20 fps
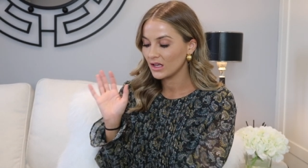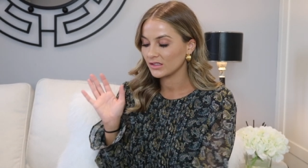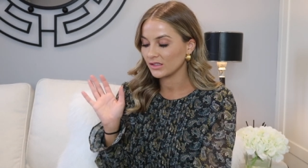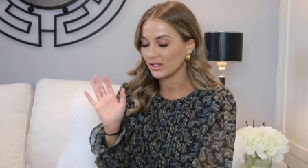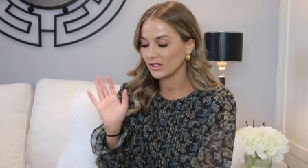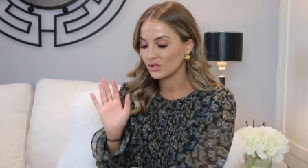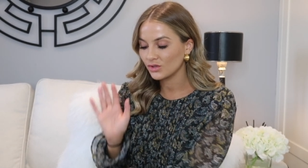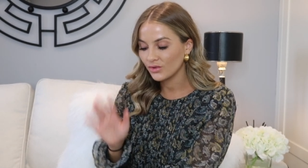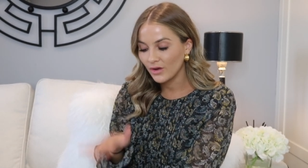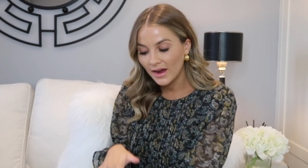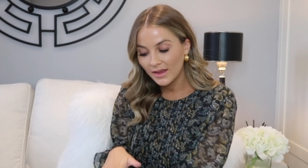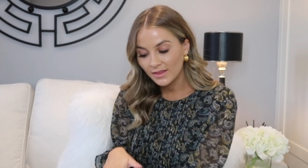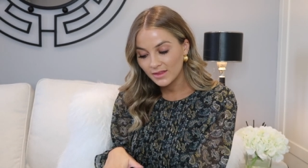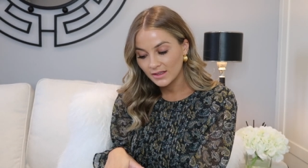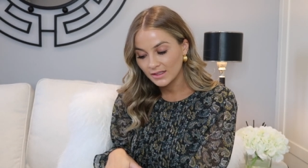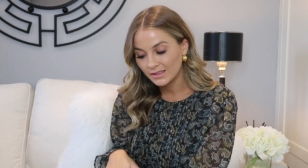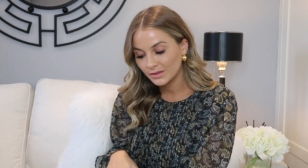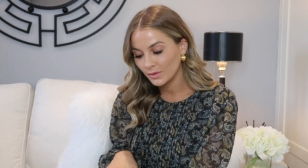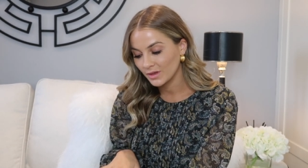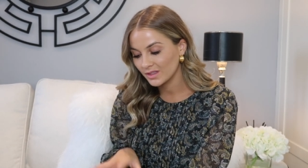So I
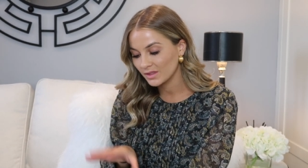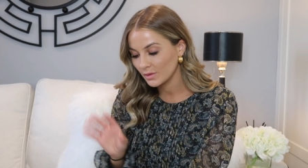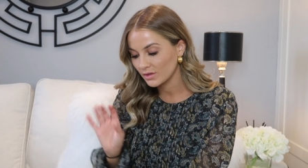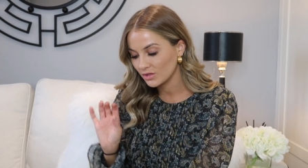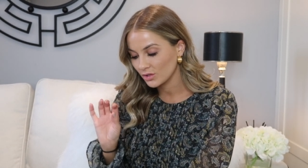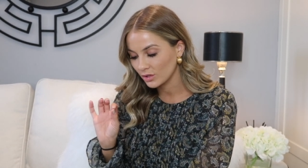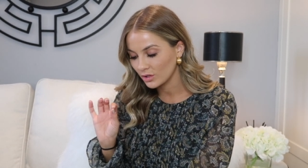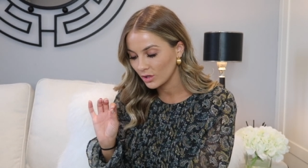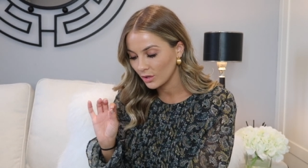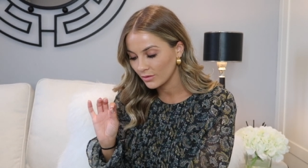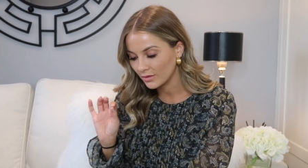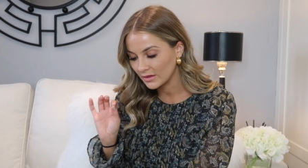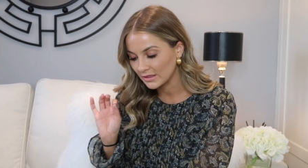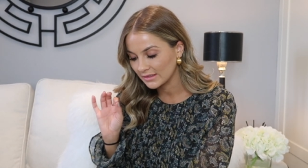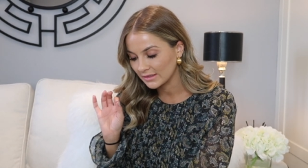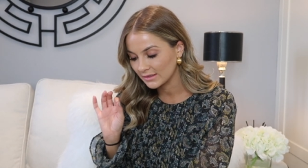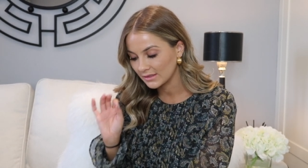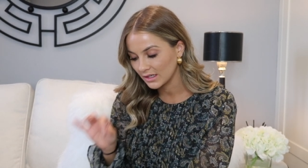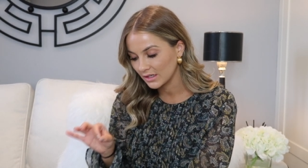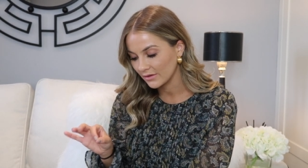tried these ones which are called
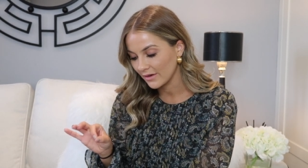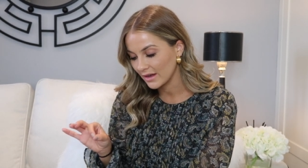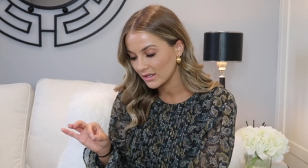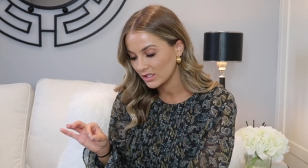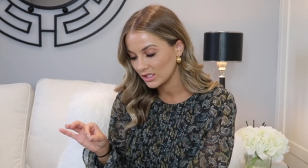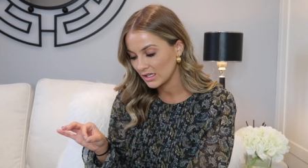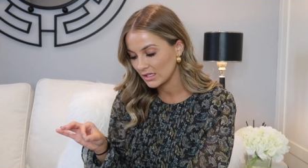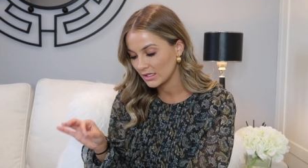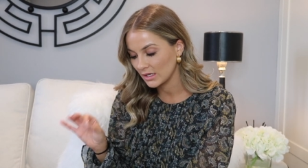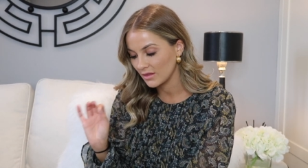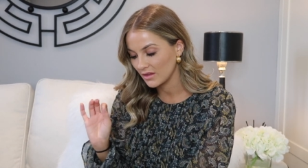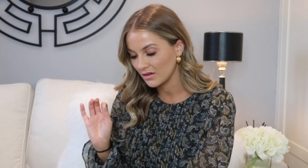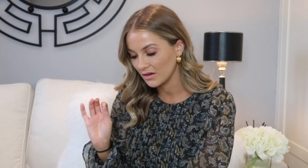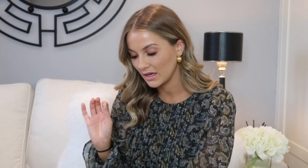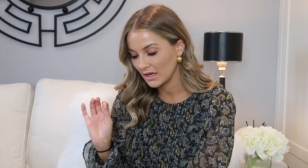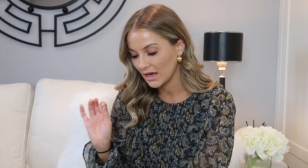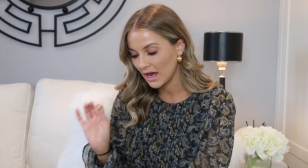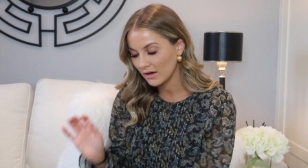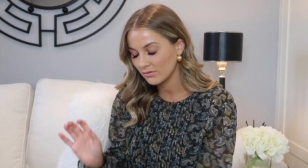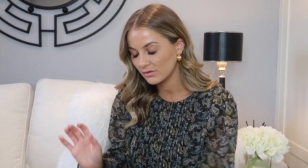the cigarette jean and they're
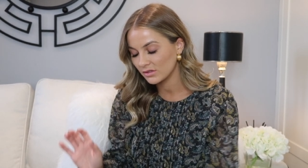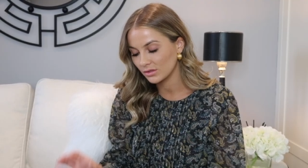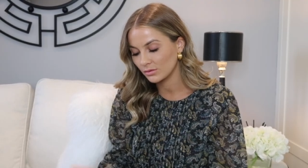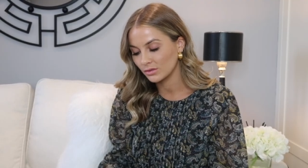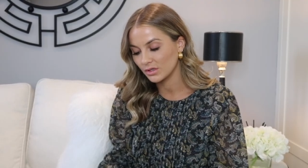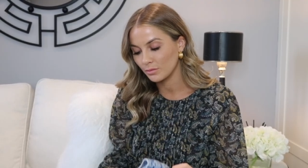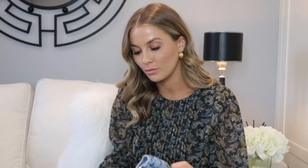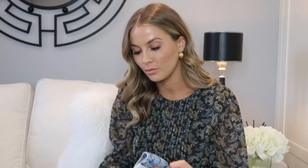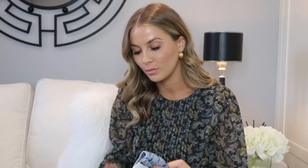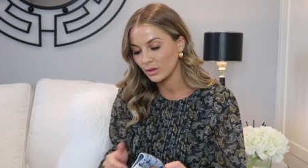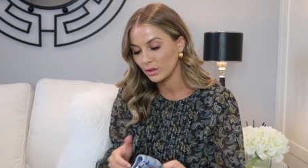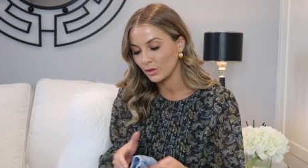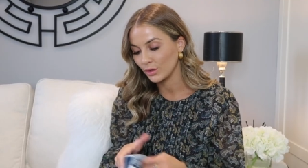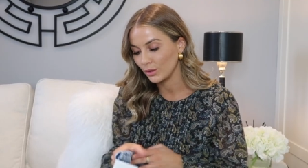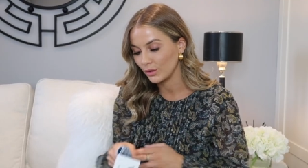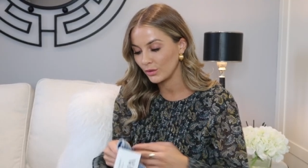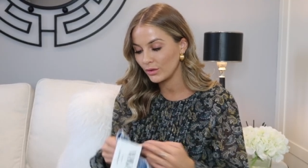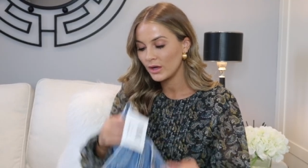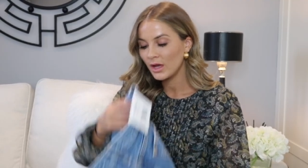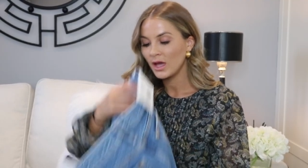in Arizona
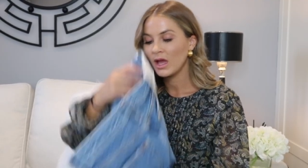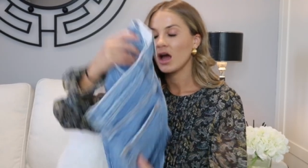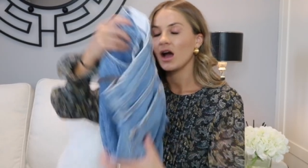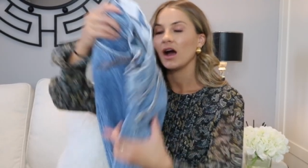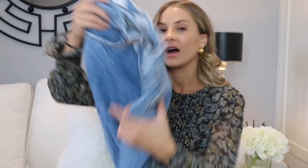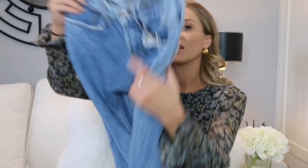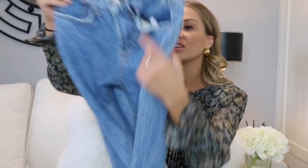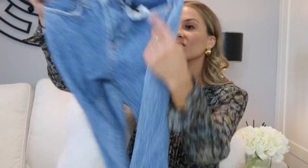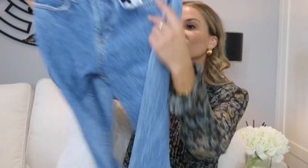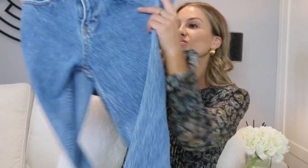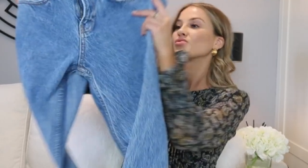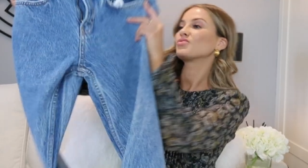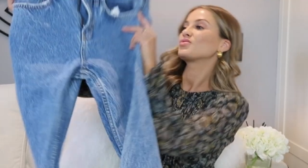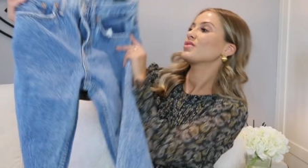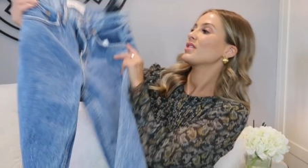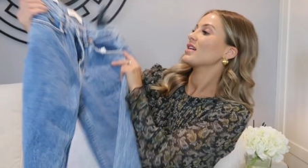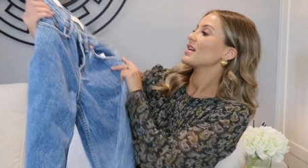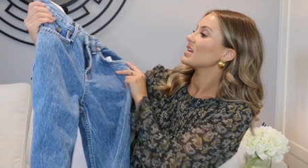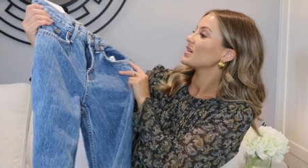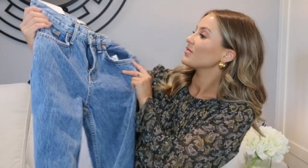blue and I just
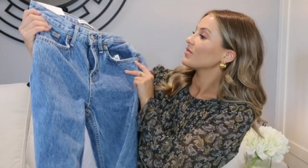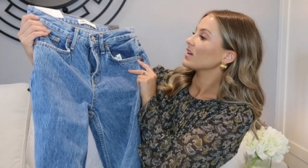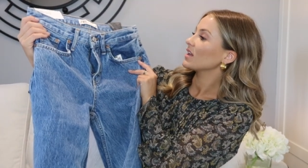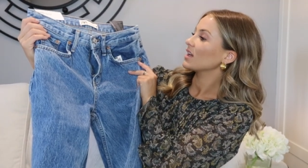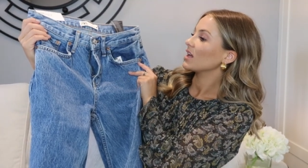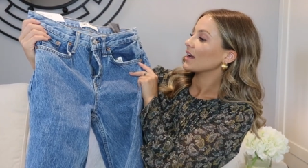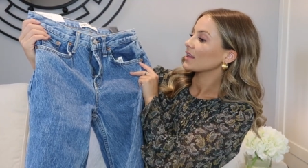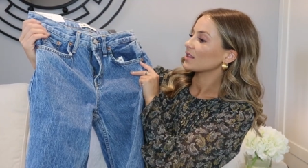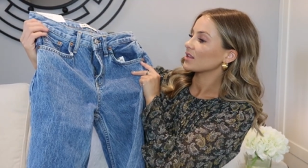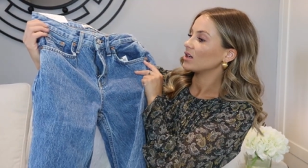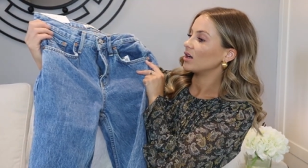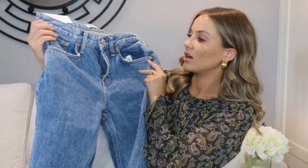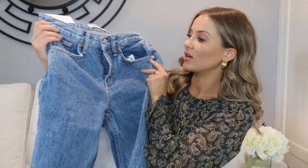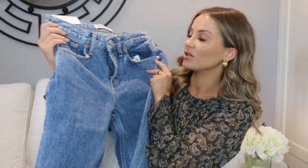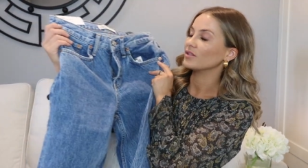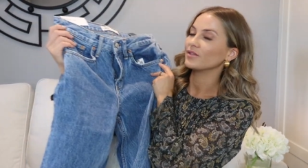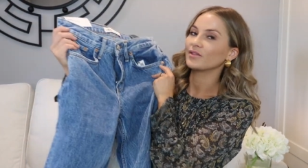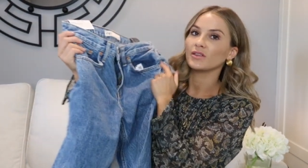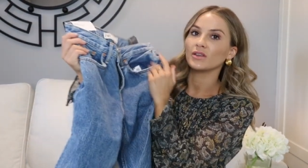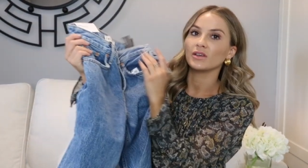really really like the
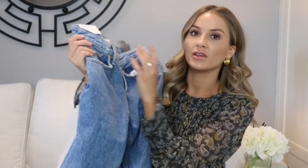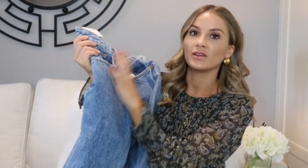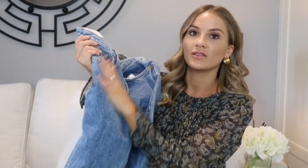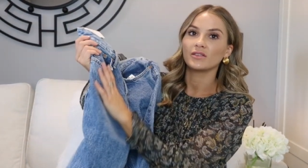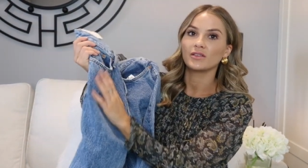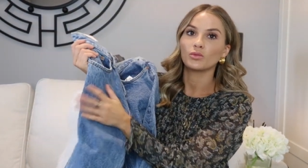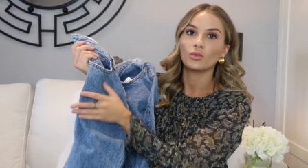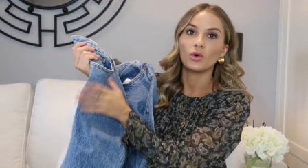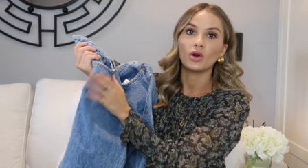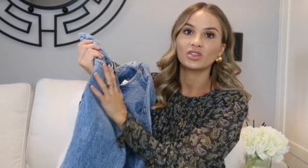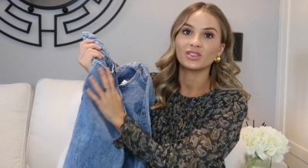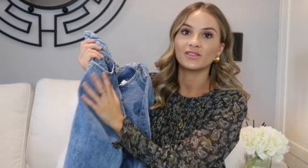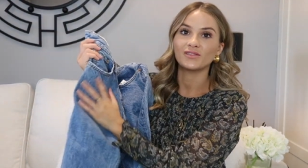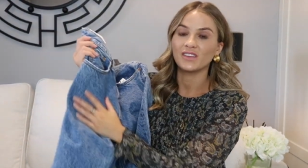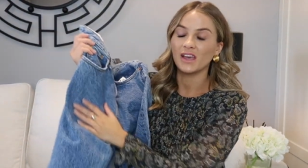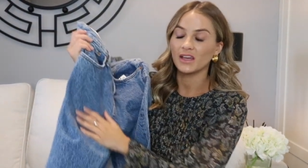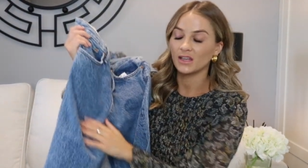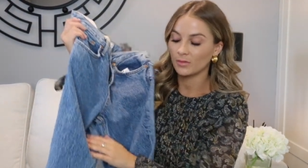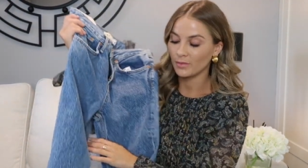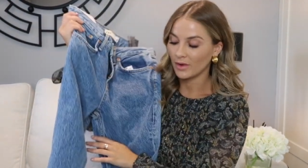colour of the, the wash
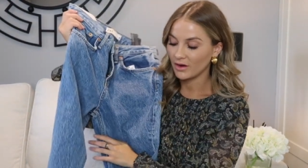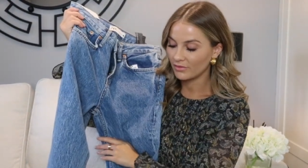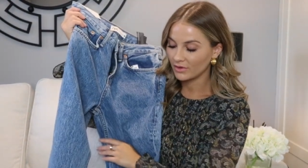of denim.